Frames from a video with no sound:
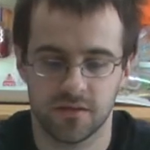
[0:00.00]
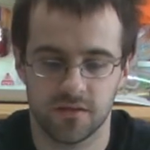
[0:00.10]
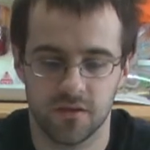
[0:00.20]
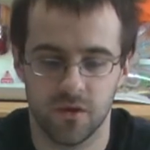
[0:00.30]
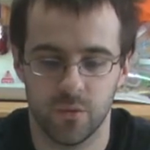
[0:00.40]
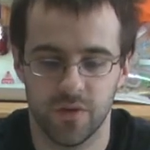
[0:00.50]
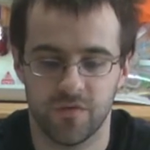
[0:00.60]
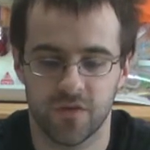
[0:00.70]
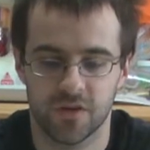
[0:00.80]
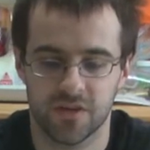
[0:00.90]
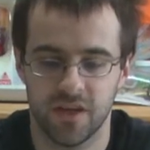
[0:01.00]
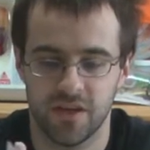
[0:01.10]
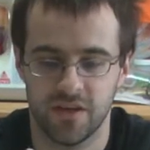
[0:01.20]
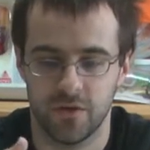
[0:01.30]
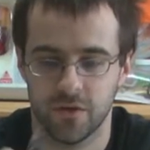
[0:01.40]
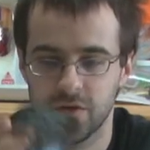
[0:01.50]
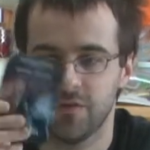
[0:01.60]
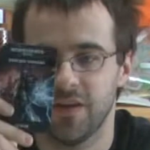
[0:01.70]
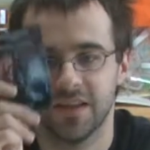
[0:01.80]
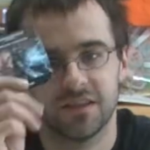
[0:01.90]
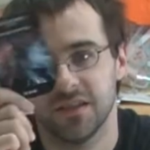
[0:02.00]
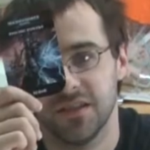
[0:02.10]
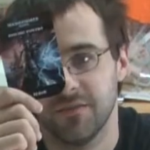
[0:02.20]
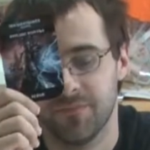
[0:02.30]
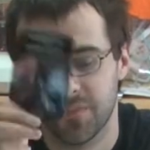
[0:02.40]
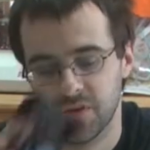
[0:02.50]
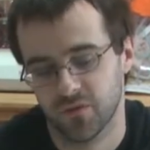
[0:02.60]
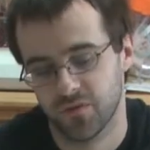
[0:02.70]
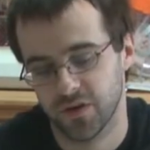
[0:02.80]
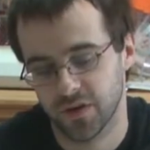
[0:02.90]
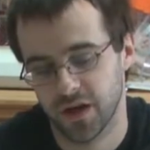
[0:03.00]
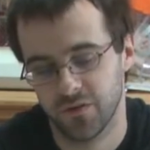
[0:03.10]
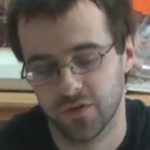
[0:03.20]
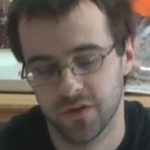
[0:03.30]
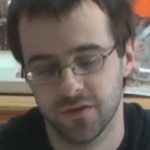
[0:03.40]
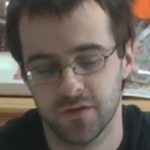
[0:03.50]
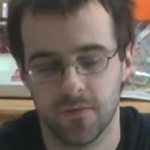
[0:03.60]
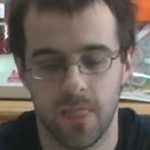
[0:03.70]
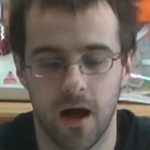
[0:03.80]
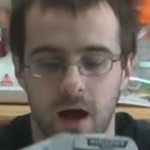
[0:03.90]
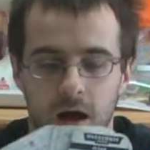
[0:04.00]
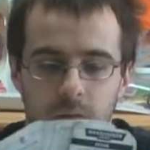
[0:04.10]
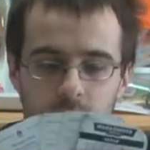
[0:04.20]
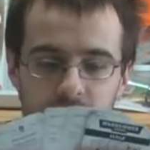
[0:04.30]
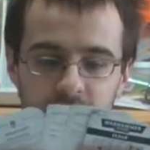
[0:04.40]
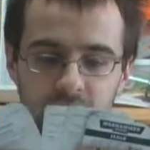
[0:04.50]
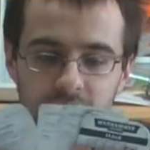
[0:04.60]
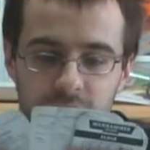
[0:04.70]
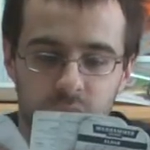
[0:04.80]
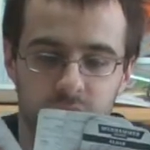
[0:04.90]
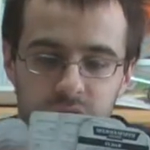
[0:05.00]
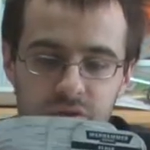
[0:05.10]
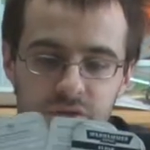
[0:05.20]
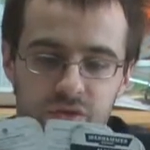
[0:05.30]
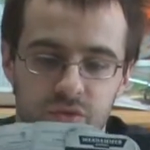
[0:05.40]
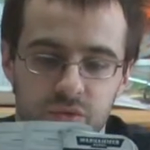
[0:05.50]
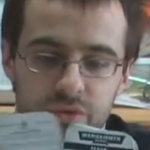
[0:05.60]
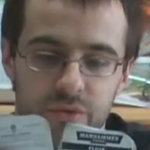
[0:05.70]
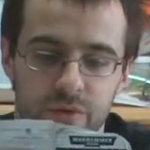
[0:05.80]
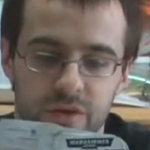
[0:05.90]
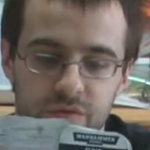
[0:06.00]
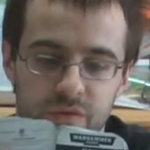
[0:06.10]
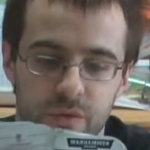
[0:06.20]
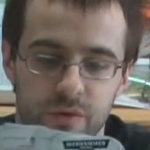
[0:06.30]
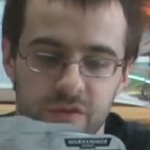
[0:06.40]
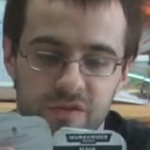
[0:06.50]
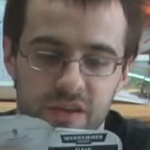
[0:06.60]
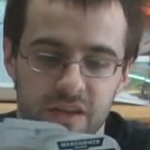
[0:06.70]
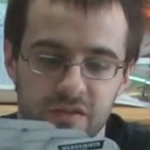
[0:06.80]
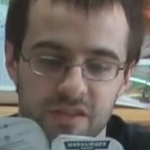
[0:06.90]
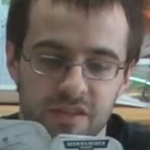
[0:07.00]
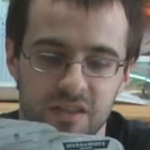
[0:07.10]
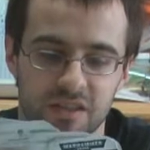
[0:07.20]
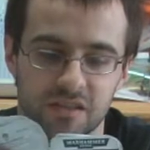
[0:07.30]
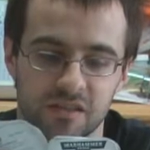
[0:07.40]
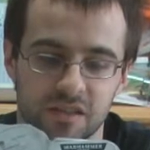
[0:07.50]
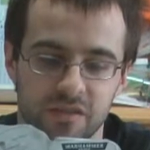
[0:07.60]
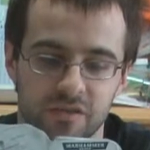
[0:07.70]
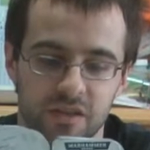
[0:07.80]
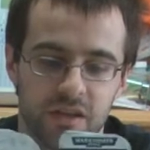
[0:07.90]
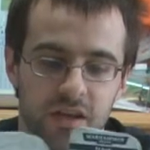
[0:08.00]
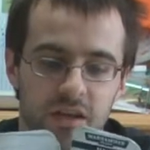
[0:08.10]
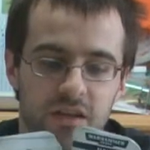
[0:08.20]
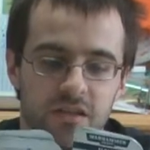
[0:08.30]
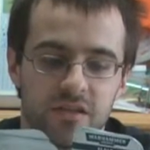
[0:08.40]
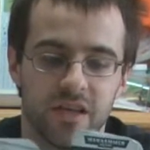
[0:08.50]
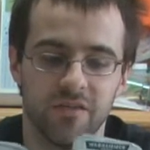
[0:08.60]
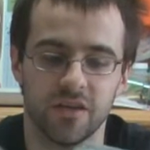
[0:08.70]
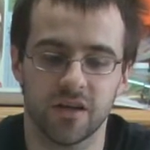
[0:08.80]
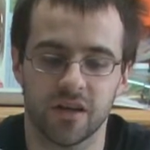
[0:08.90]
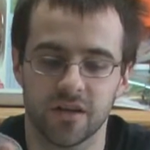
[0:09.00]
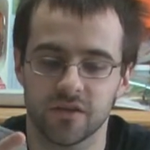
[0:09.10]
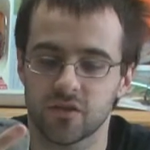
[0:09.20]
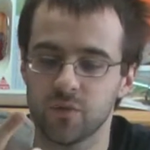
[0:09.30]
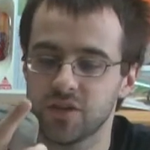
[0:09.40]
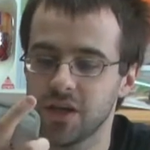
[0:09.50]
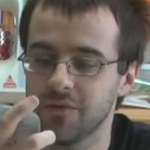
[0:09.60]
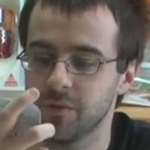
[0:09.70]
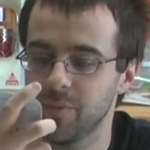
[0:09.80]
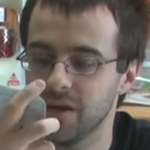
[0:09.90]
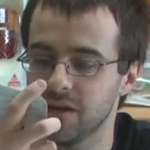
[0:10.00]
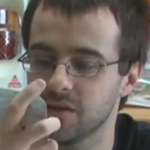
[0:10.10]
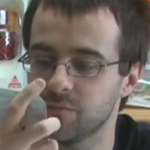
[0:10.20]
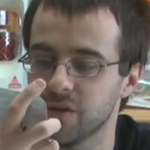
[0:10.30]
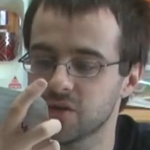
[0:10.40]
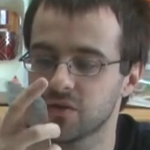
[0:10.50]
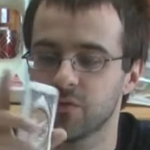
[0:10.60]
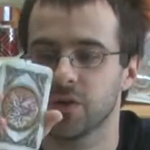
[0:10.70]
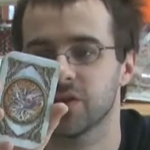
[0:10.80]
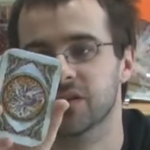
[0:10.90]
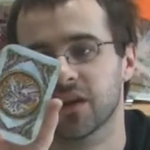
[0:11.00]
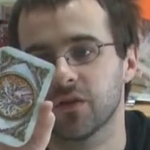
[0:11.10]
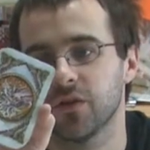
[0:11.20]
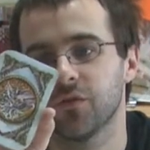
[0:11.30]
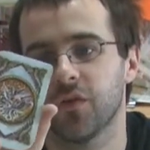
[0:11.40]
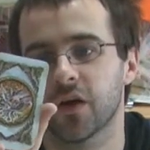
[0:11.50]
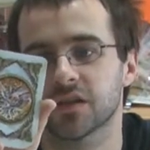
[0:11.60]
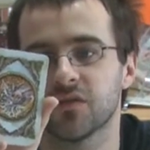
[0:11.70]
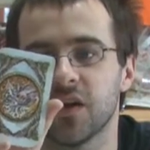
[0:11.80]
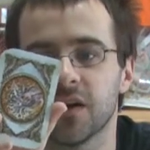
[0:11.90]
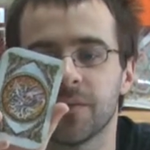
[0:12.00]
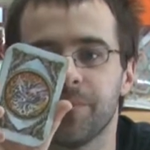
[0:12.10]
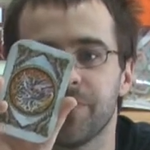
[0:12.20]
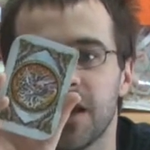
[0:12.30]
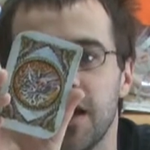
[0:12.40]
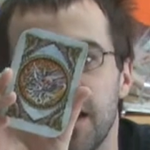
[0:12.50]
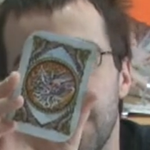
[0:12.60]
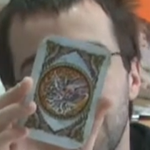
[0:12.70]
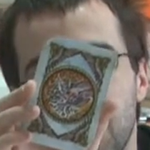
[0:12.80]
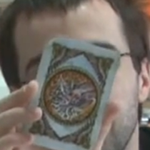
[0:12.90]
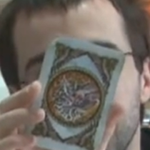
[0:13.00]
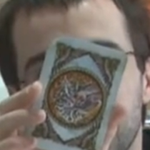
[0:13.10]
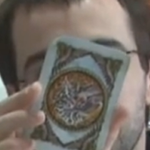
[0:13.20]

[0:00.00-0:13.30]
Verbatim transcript: So we first get, you know, a little fancy front cover. Um, we've got one, two, three, four, five, six, seven, seven cards, which have a picture of what looks like a little Farseer helmet